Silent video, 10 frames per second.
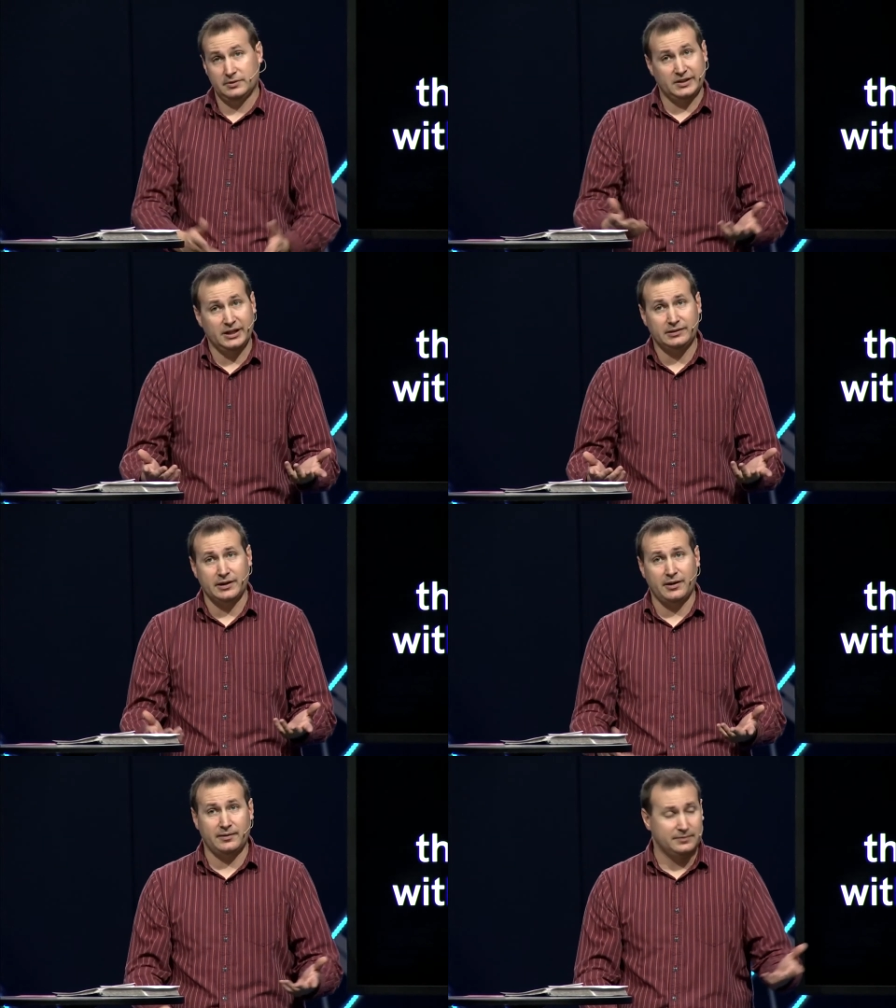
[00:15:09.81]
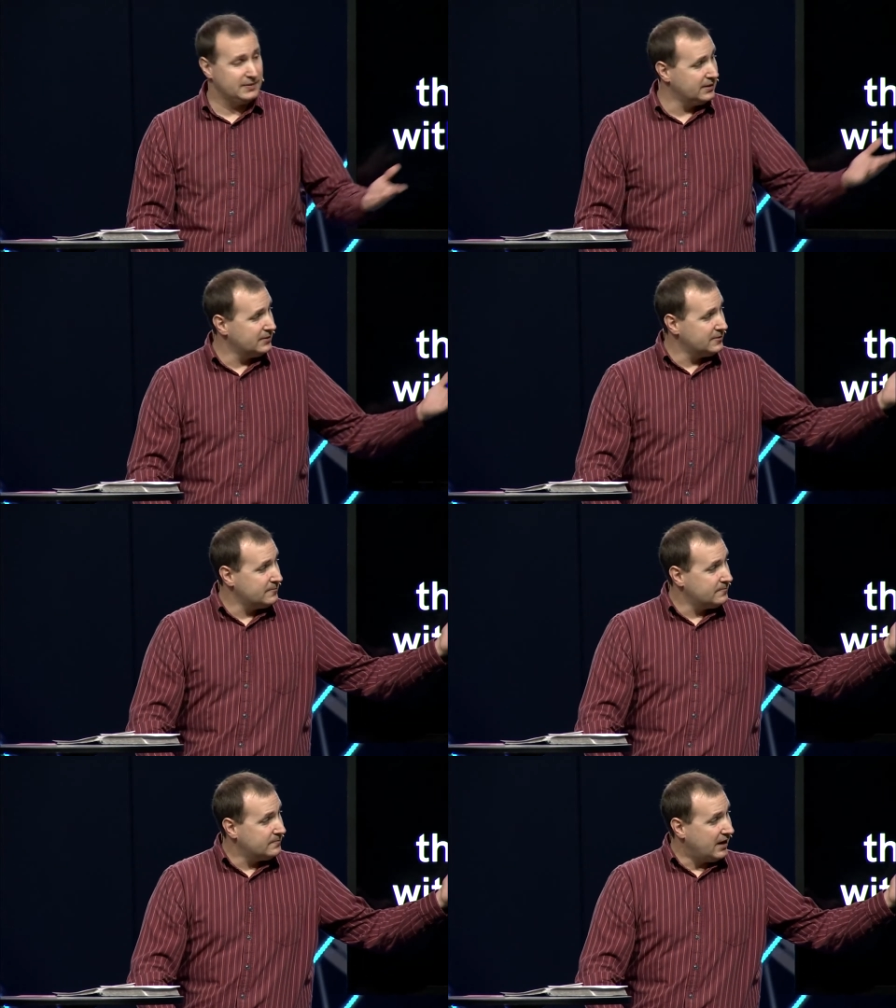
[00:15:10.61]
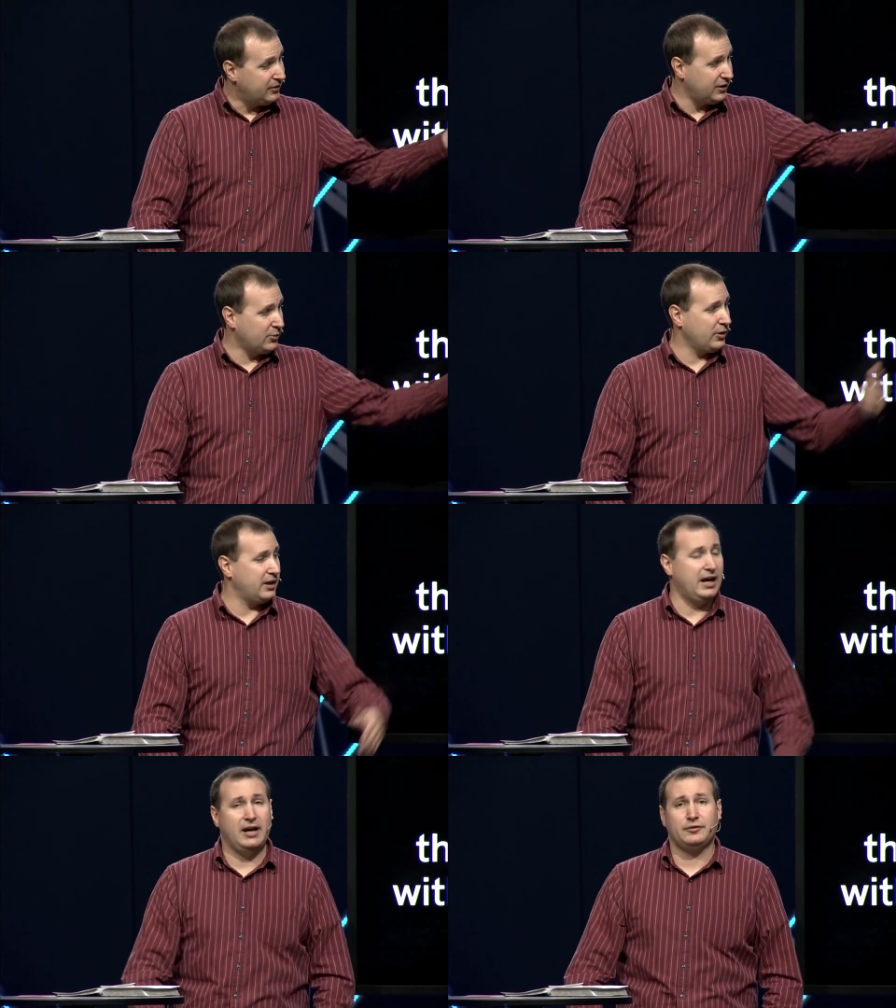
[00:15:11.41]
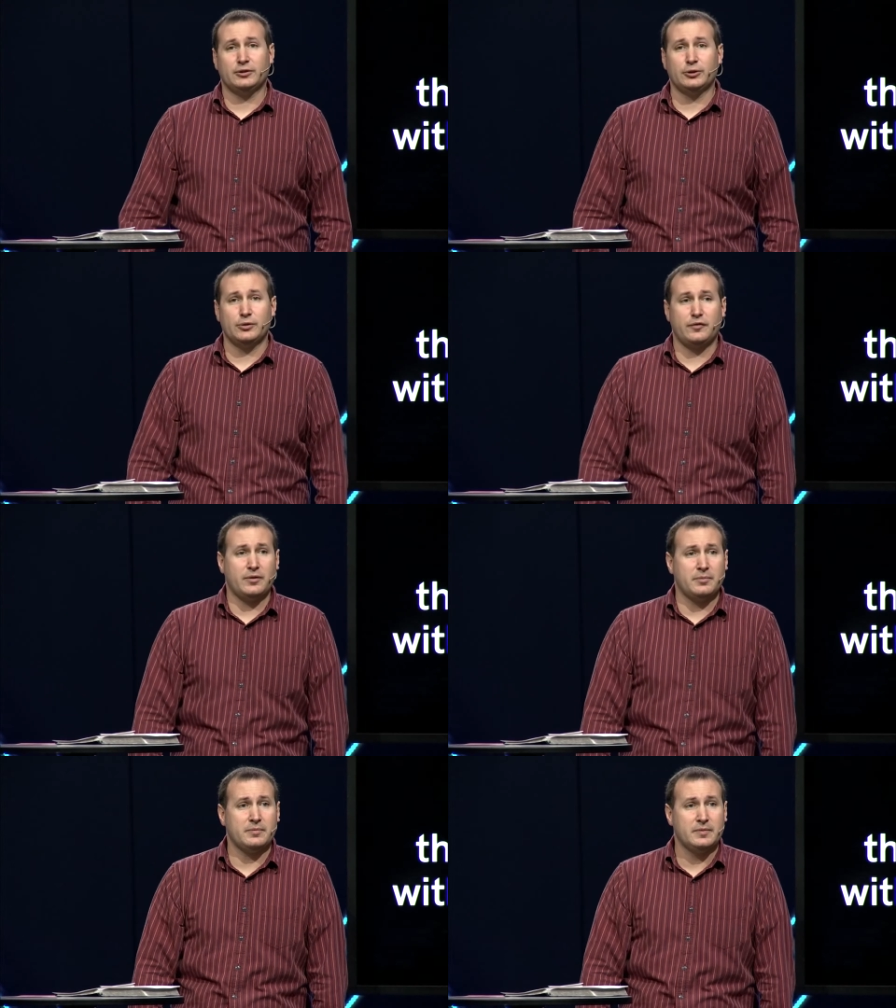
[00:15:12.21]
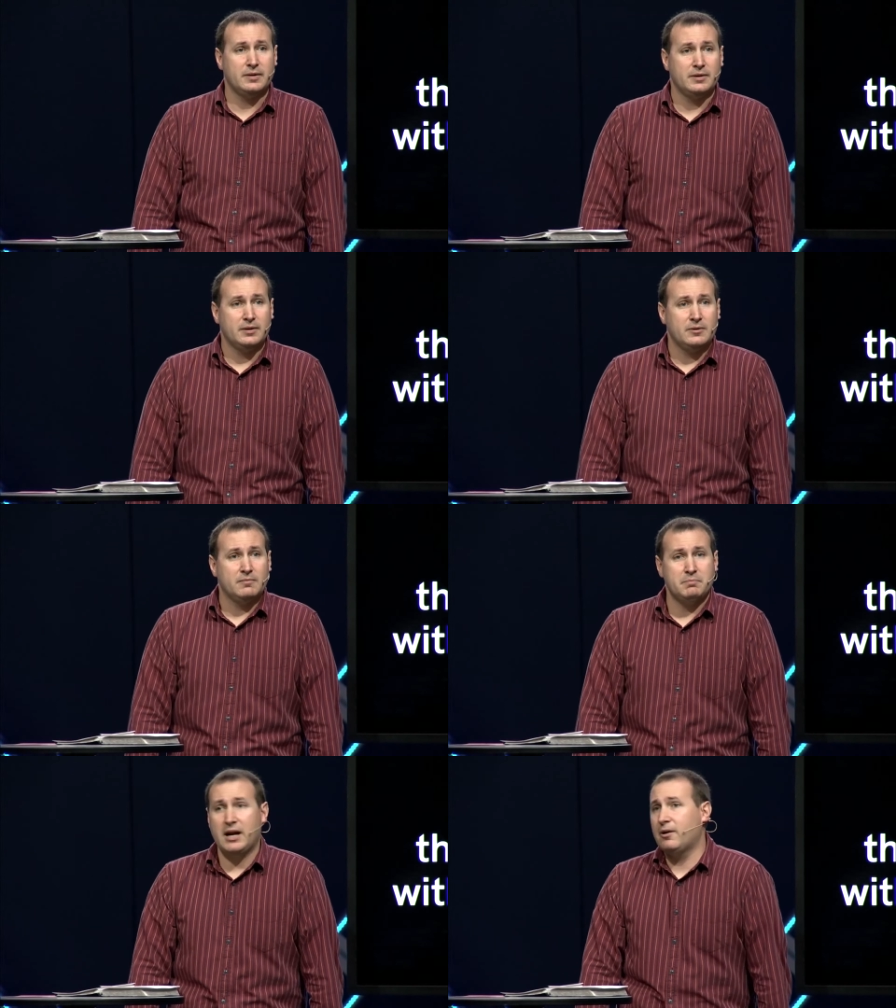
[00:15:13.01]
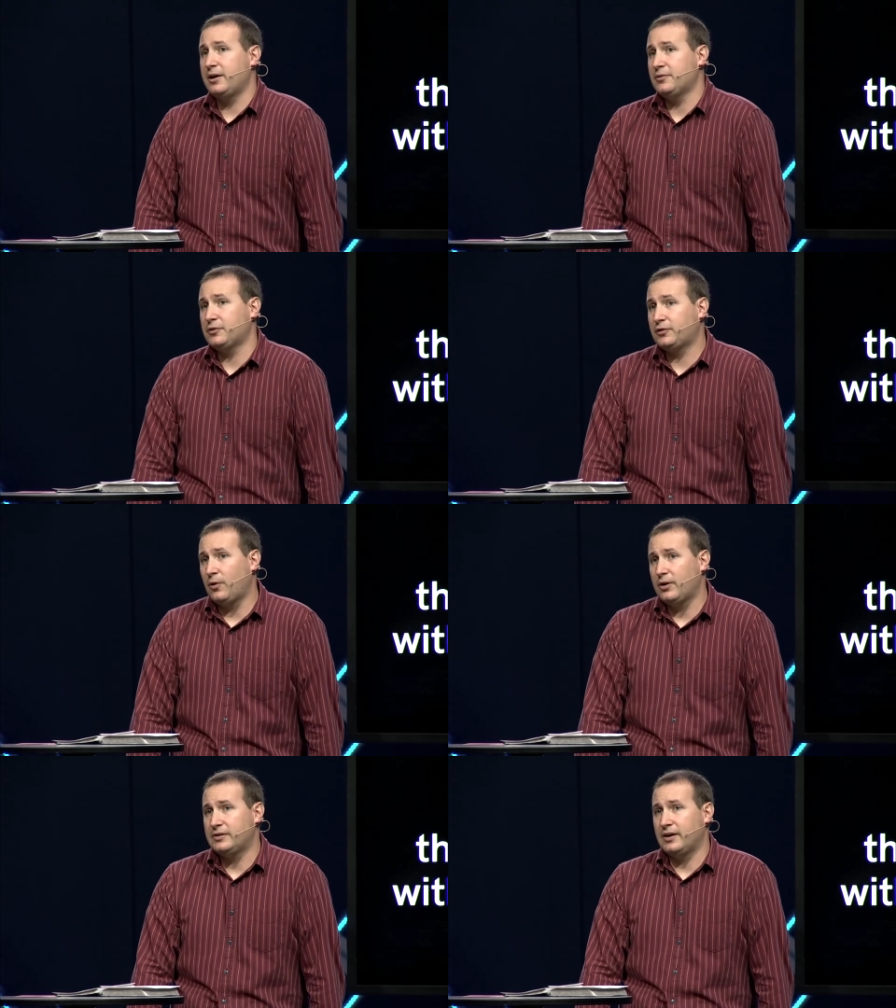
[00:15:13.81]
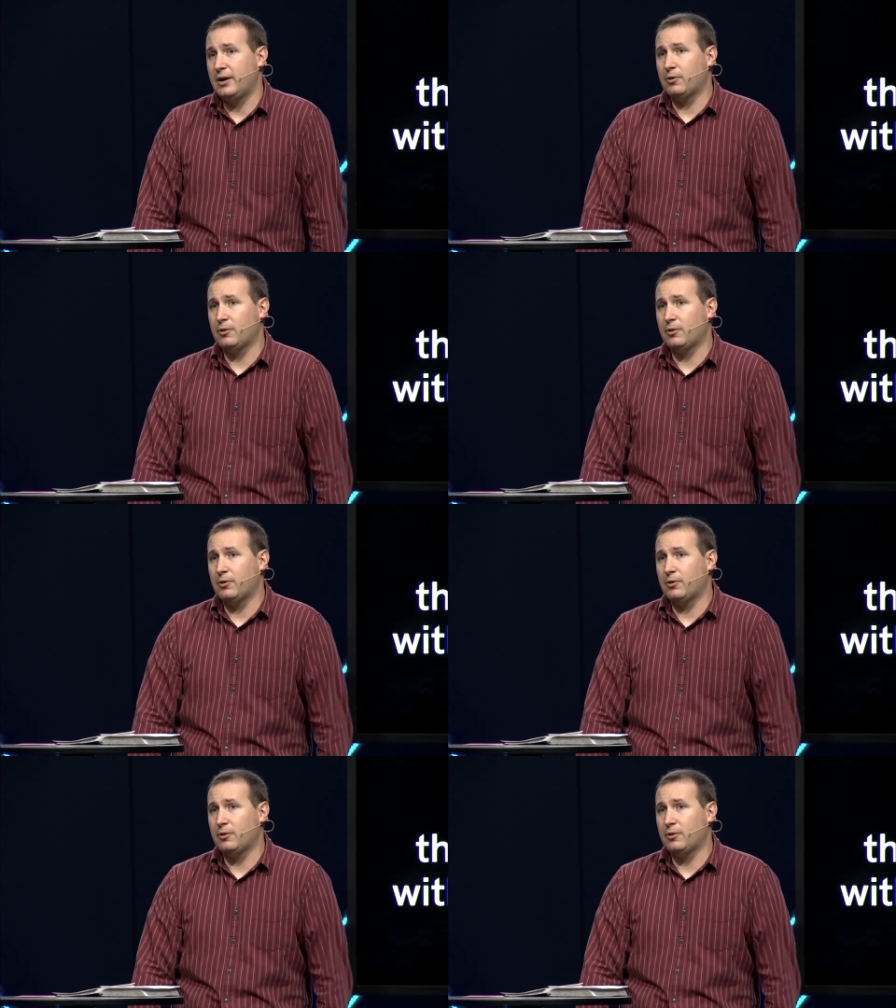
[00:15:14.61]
To get there, I think we're going to have to learn from Mary in the story today.